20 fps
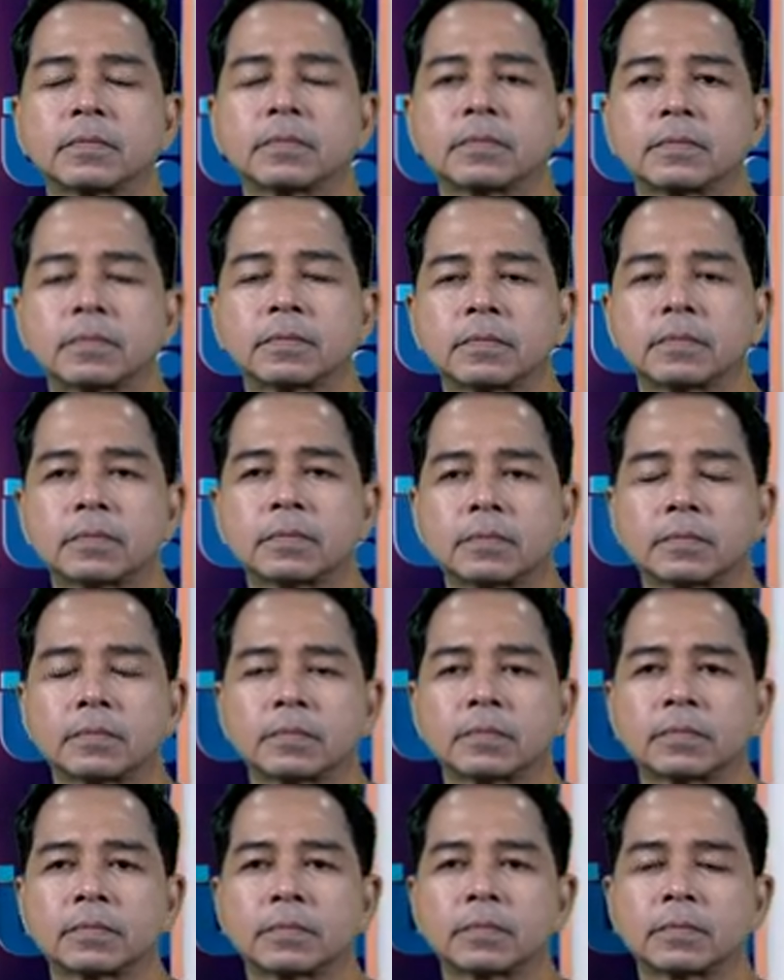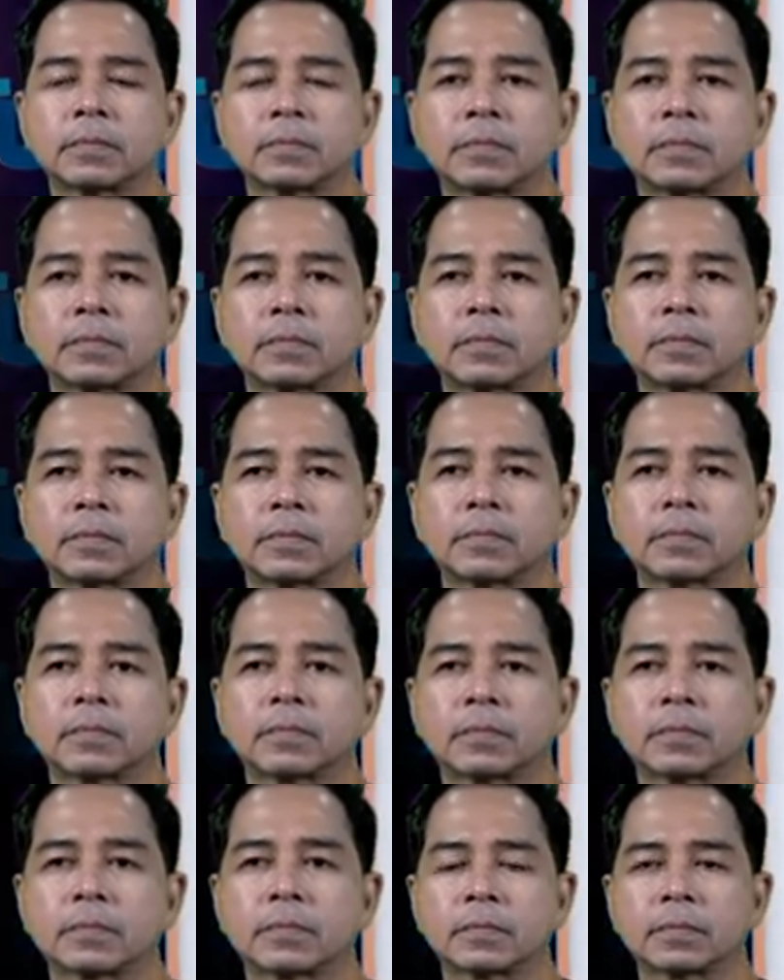
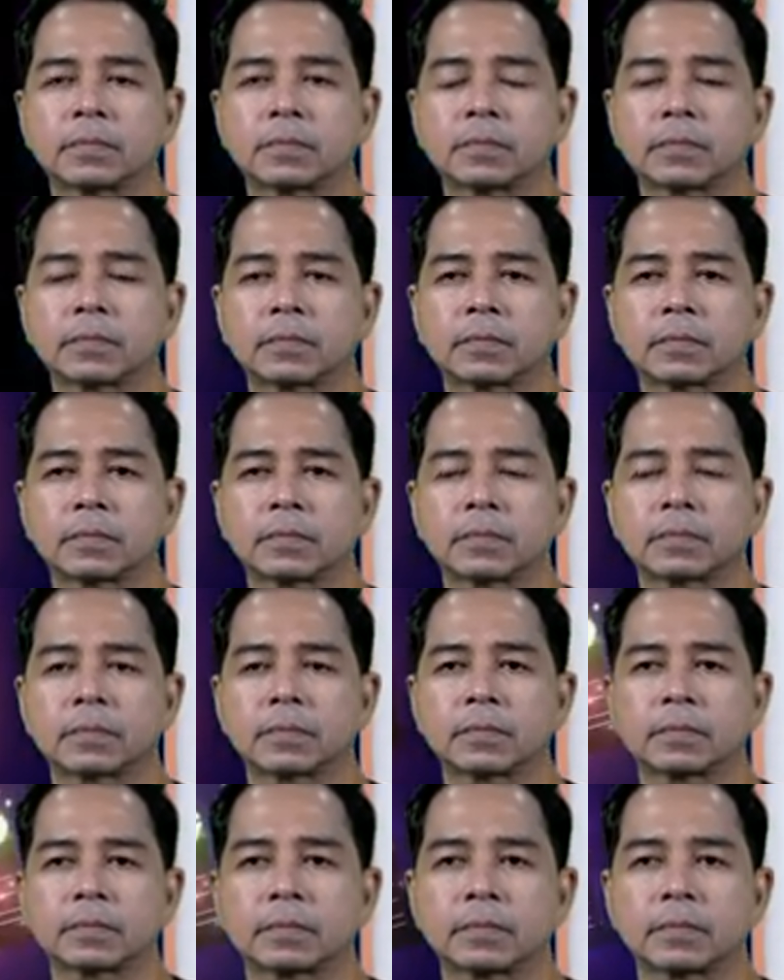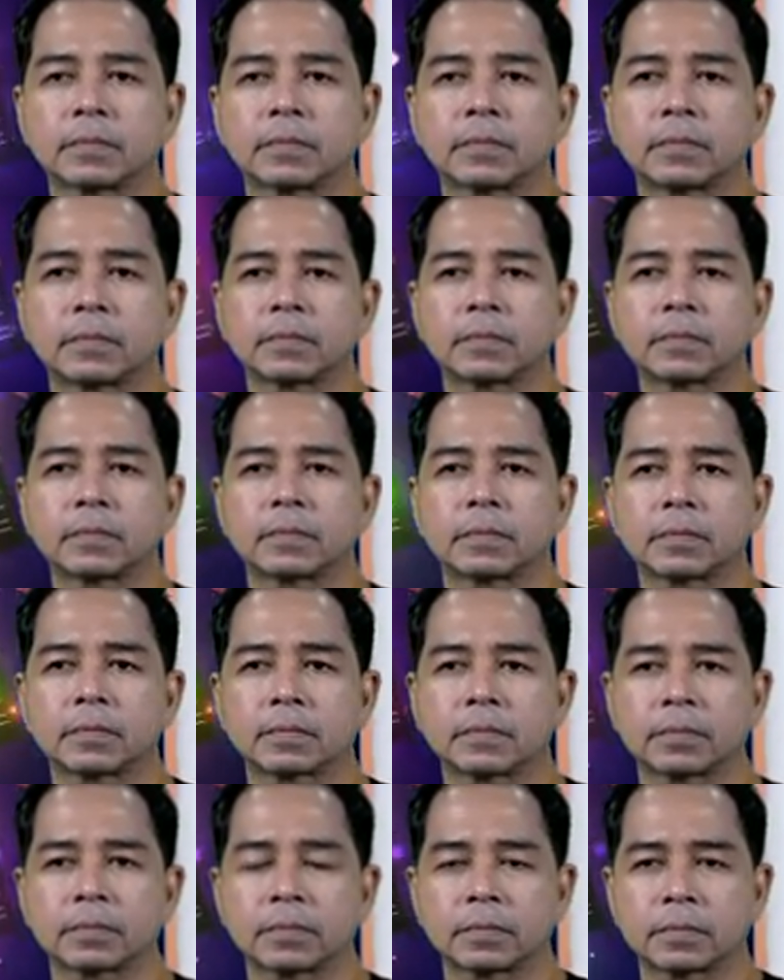
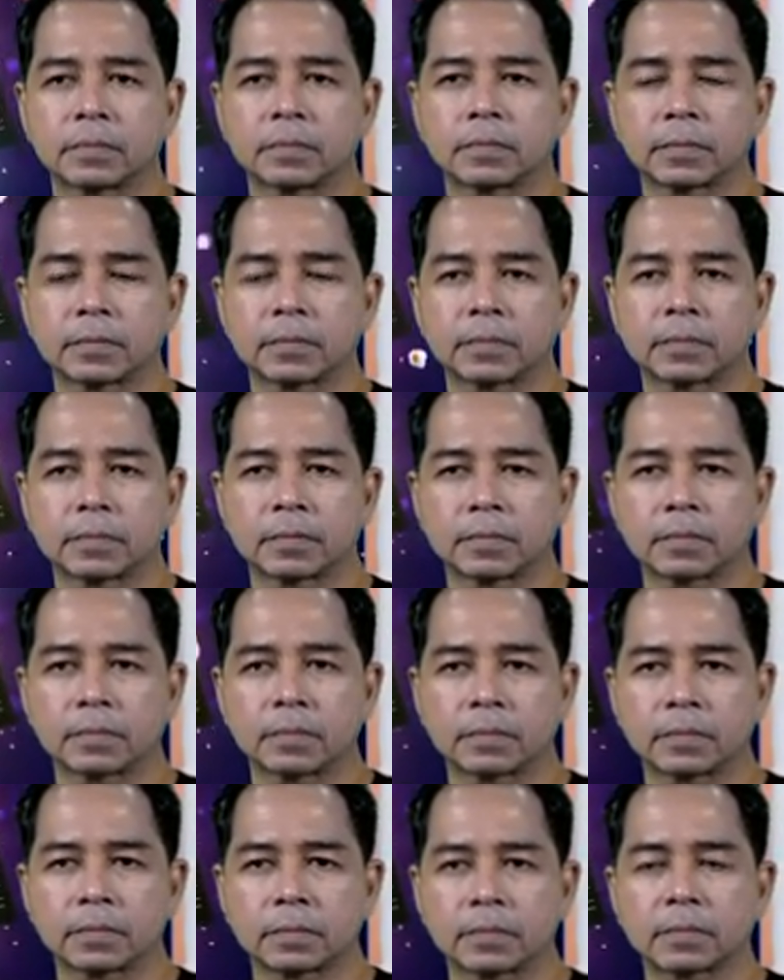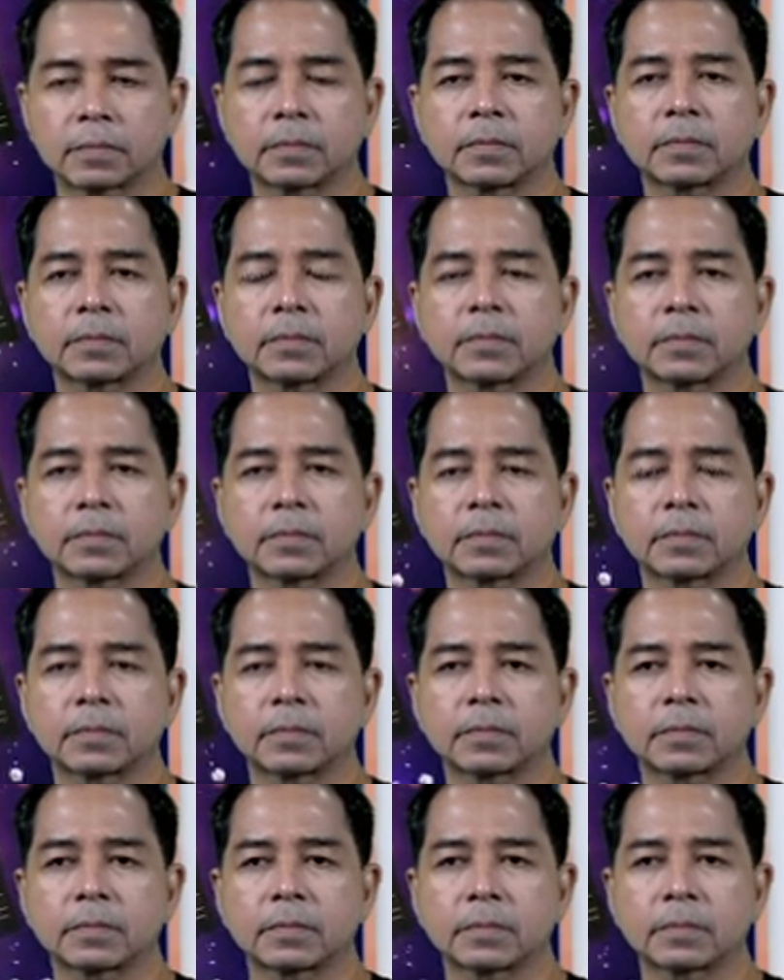
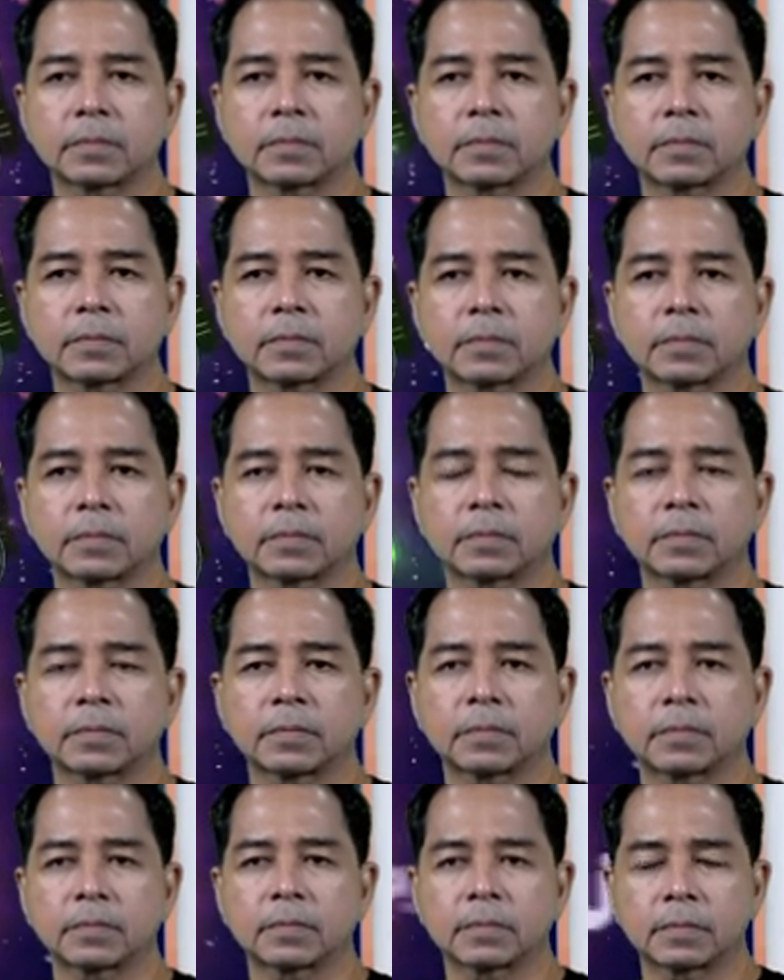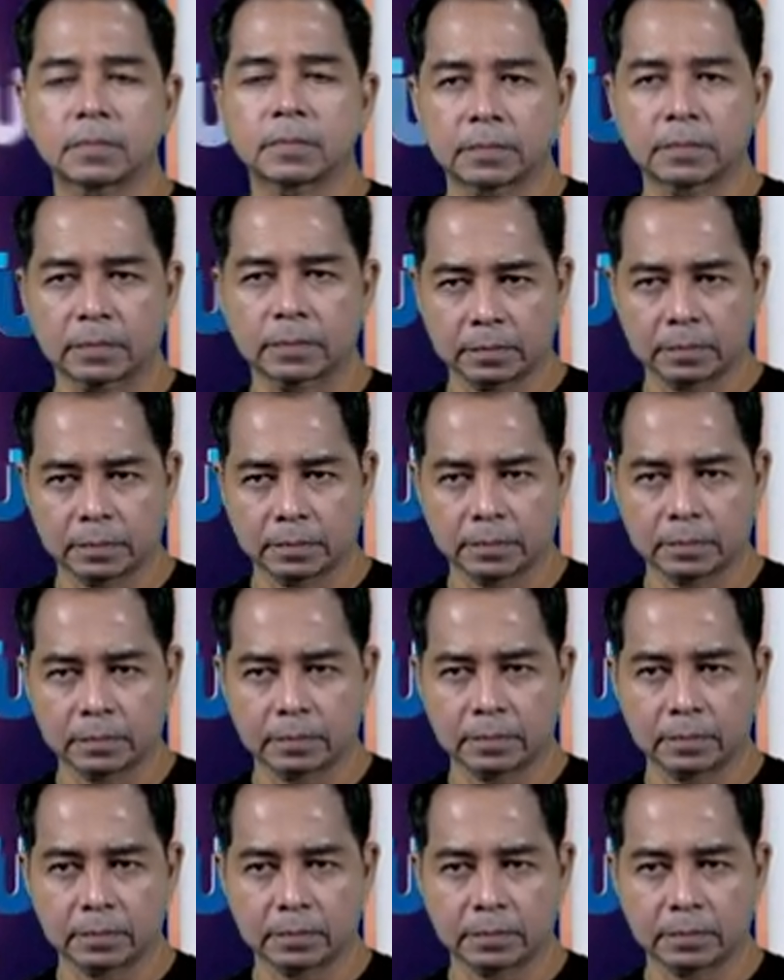(silent)